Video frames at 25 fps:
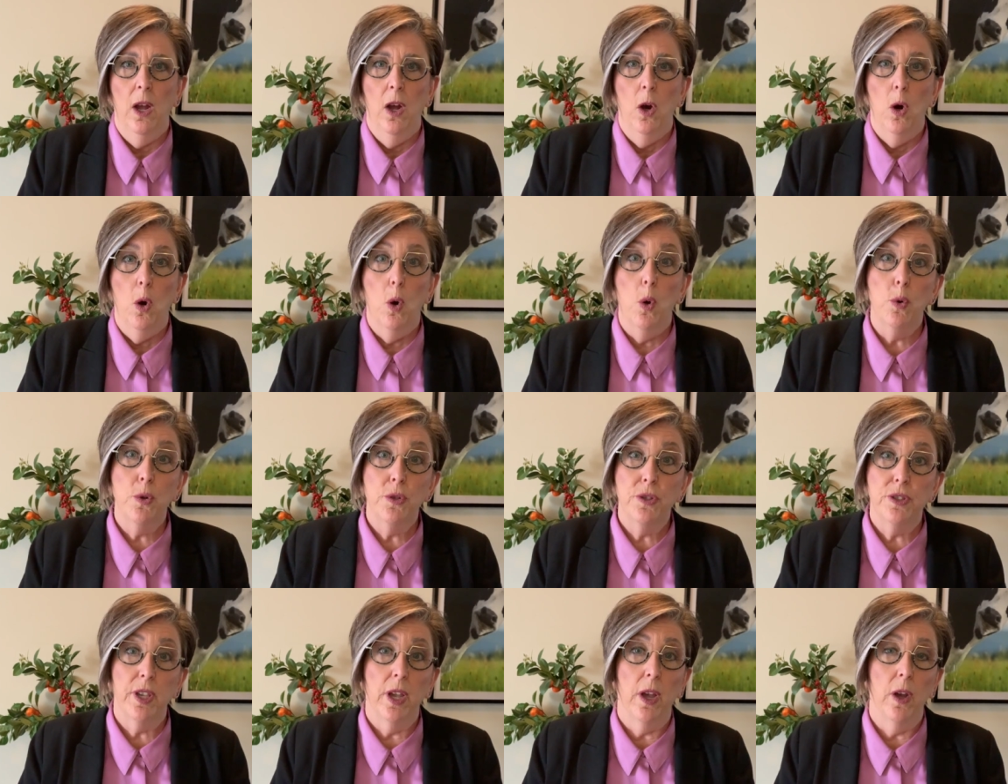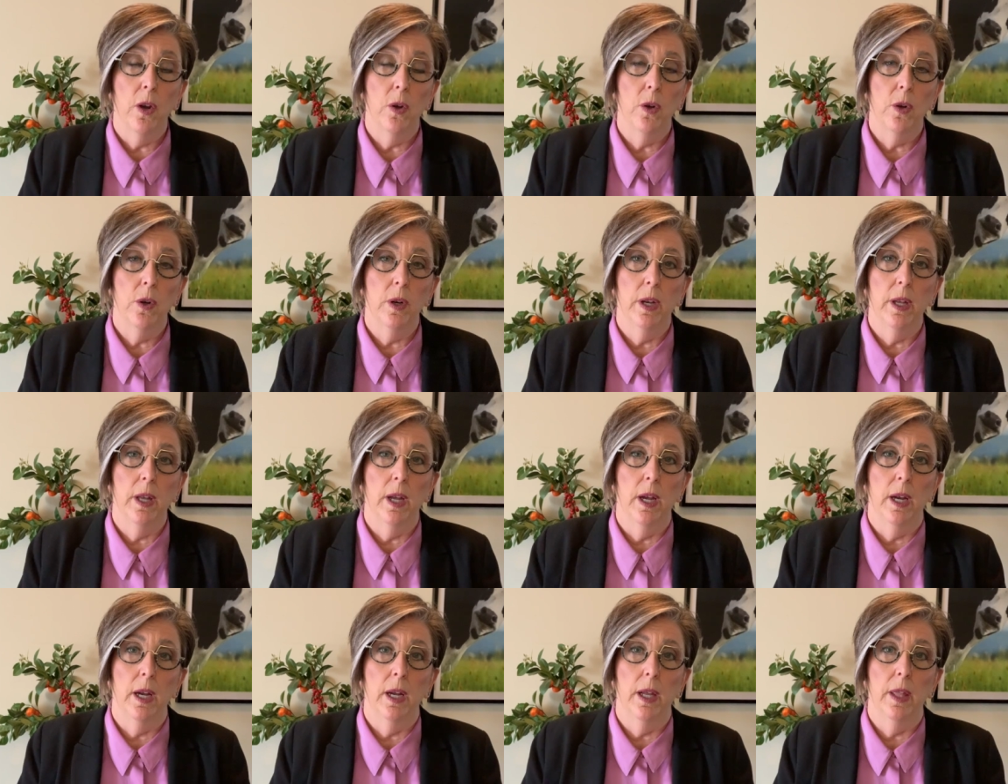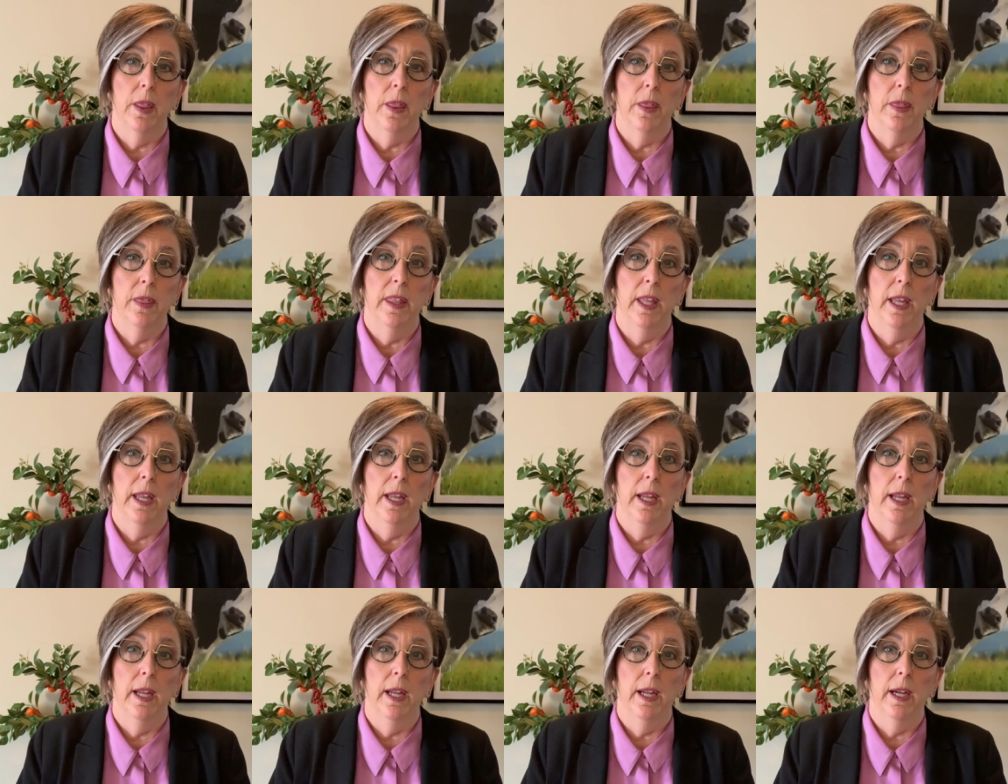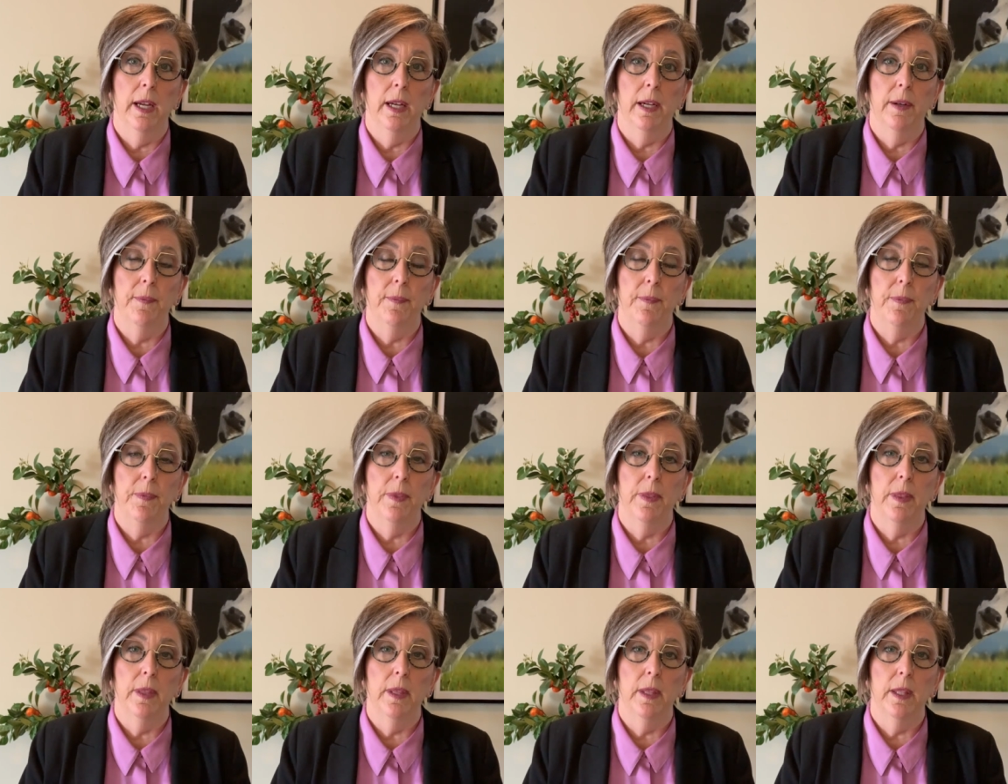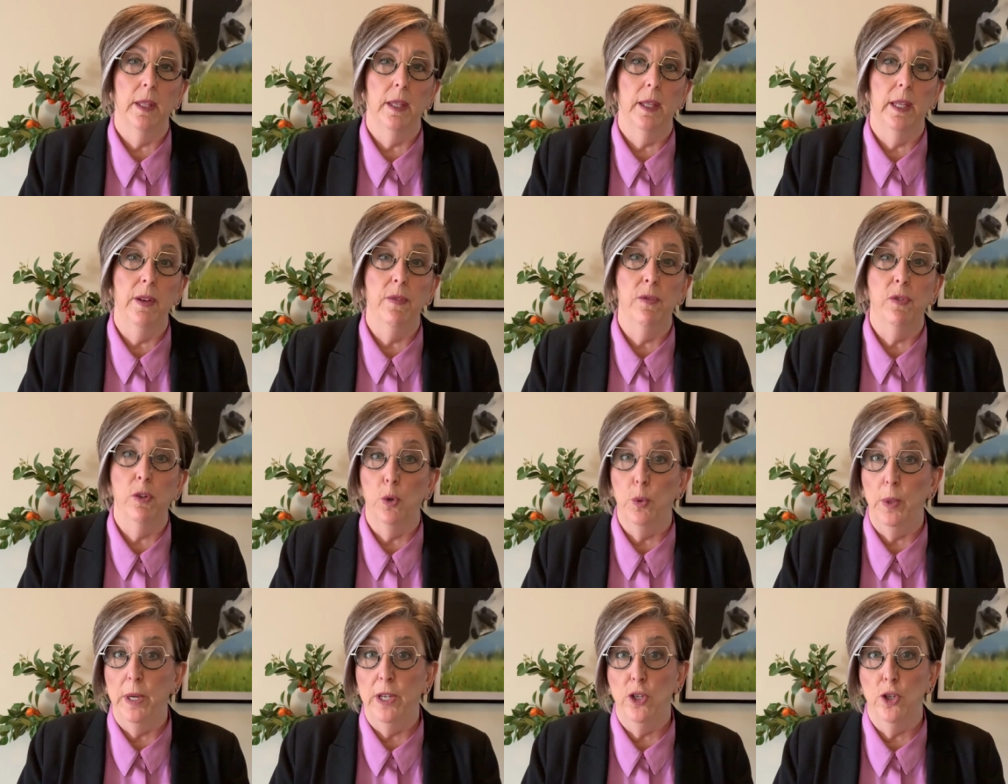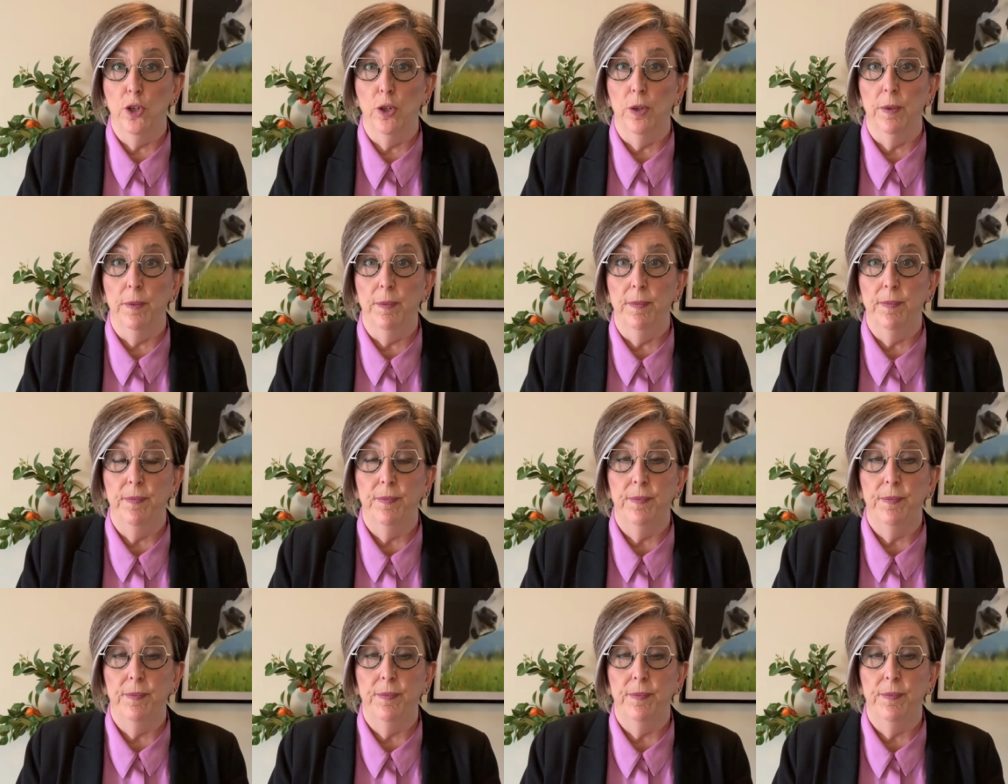Also, they're influential.